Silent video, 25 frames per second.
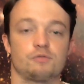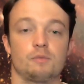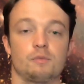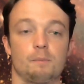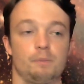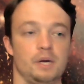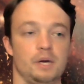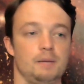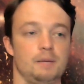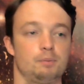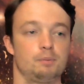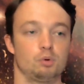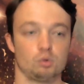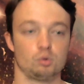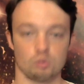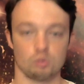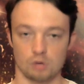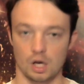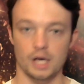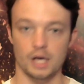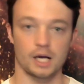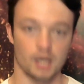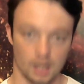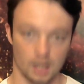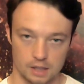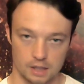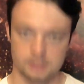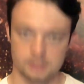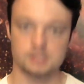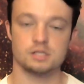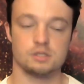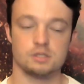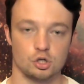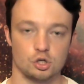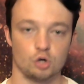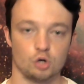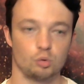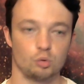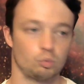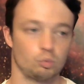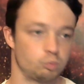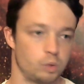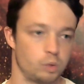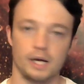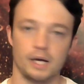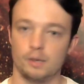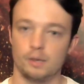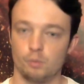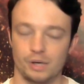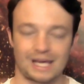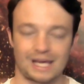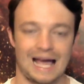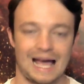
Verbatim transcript: from people like us that we're